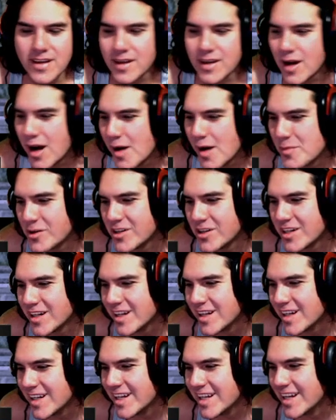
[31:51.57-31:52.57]
Oh, boy.
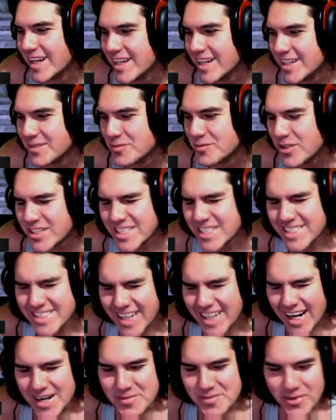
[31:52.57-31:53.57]
Precious
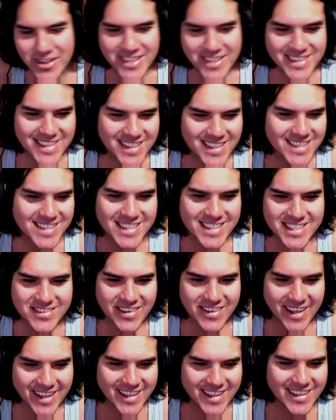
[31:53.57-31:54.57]
crying, boys. Just
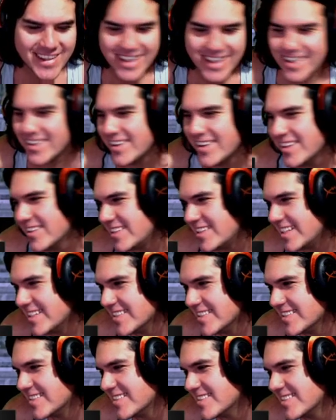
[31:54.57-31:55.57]
crying. Look at it. Look at the
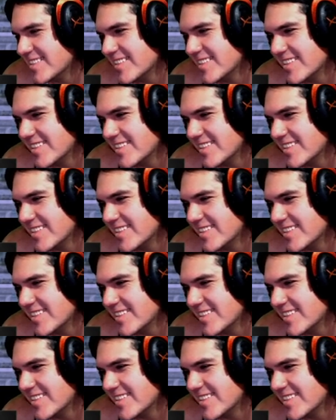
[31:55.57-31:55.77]
tears.